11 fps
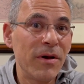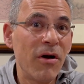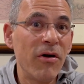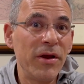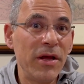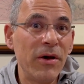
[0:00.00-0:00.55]

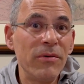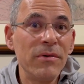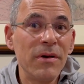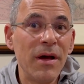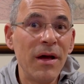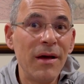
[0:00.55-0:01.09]
cardio.
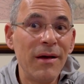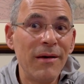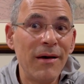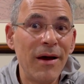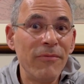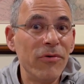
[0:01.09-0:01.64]
Uh,
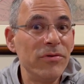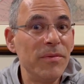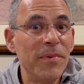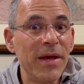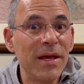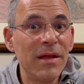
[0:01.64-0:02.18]
I rode the
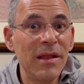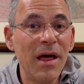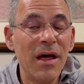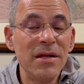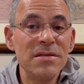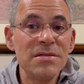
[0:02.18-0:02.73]
bike a
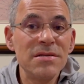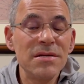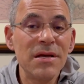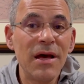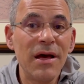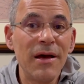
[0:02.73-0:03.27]
lot.
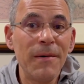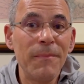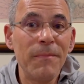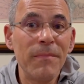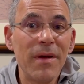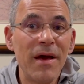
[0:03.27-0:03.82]
Um,
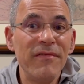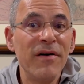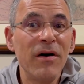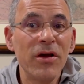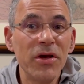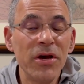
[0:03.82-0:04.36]
I
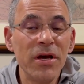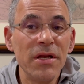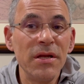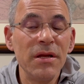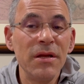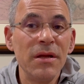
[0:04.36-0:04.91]
felt good,
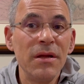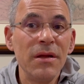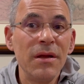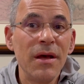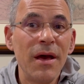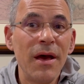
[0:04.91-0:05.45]

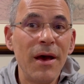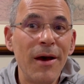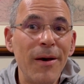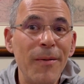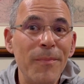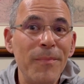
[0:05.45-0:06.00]

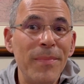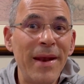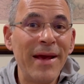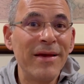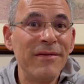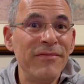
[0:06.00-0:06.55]
uh, but I
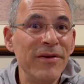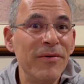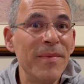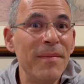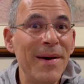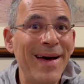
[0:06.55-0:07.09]
could feel
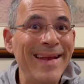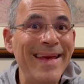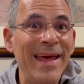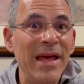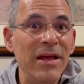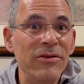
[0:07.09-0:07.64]
my body
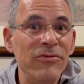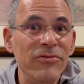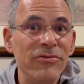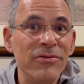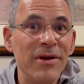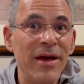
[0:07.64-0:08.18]

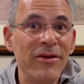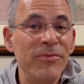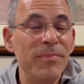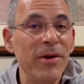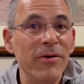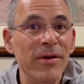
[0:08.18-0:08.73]
age. I
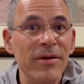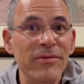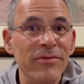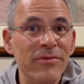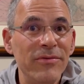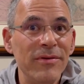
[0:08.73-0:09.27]

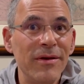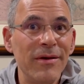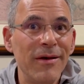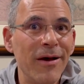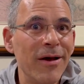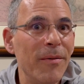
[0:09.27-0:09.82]
experienced uh,
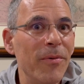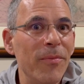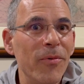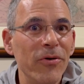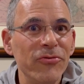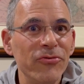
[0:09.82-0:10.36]
a couple
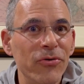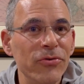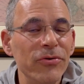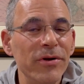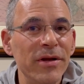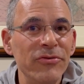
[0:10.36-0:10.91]
more
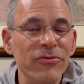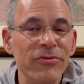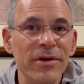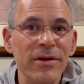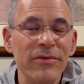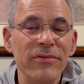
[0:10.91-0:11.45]
shoulder
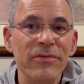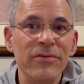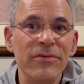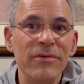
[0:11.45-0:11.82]
injuries,